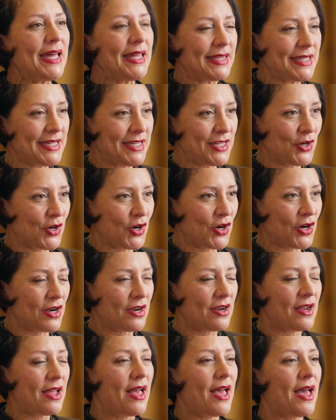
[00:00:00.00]
a
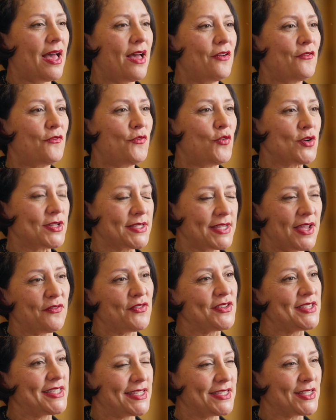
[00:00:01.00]
leader for San
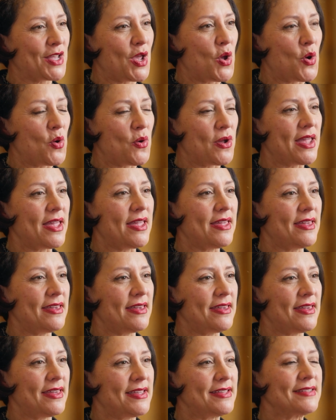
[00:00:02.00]
Francisco
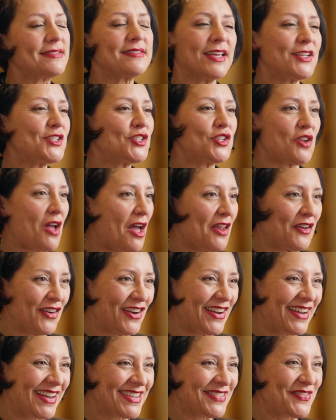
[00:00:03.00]
is such an
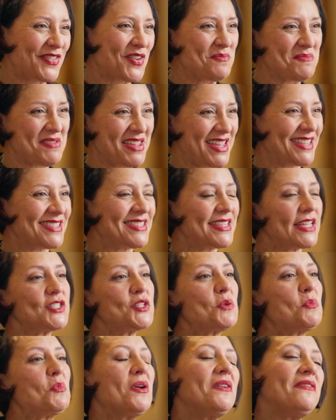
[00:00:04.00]
honor for me and such
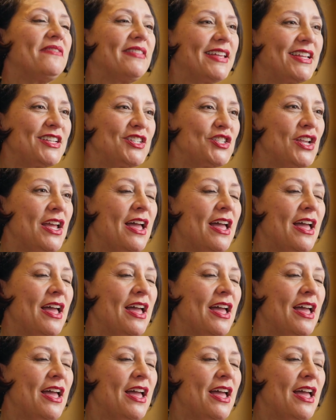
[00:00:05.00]
a privilege.